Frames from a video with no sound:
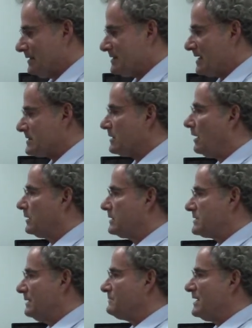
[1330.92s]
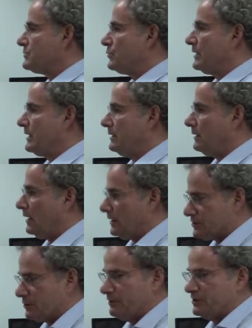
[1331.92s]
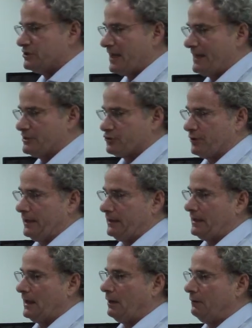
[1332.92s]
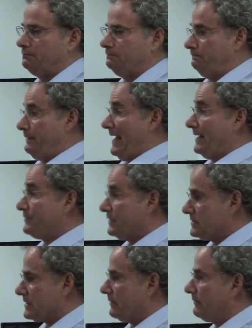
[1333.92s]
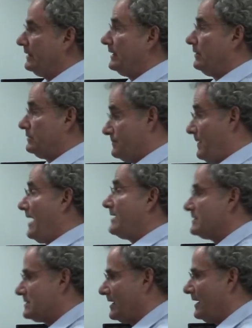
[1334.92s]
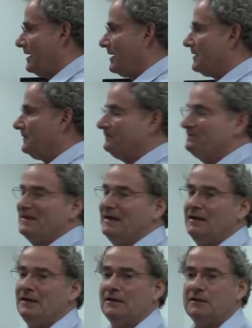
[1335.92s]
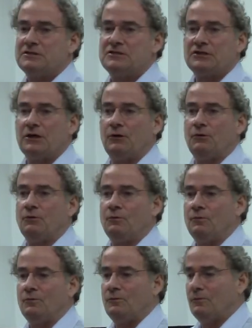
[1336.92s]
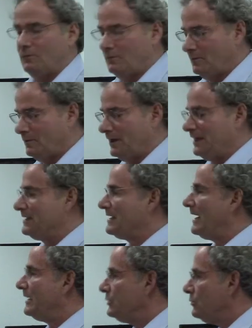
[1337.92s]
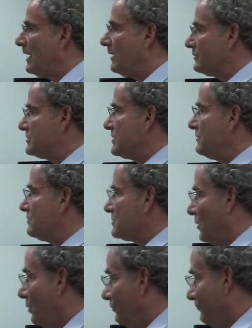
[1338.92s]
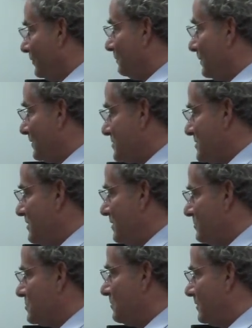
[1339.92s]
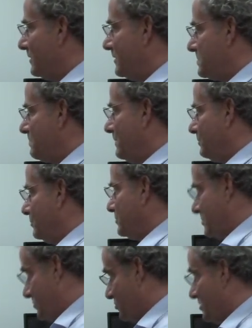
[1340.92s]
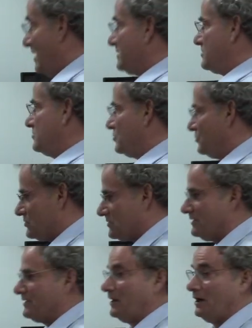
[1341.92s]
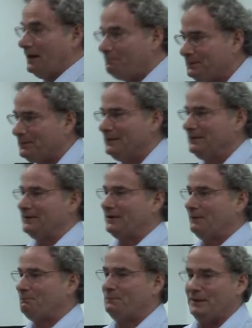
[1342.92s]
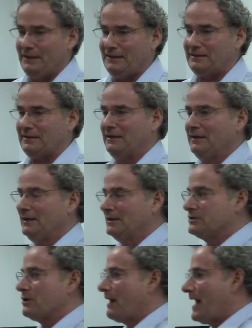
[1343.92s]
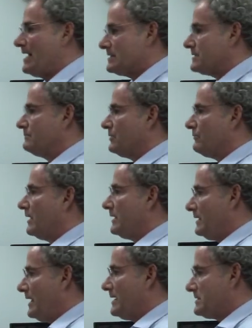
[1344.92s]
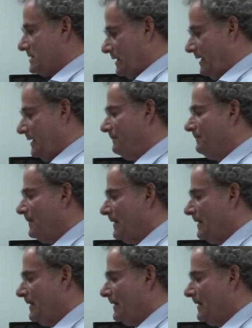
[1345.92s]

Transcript: says it all, because sometimes we can also exaggerate how bad things are right now, as bad as they are. So, and I knew Howard Zinn was a hopeful person. He was one of these people who's just constitutionally up and upbeat. So I asked him to write an essay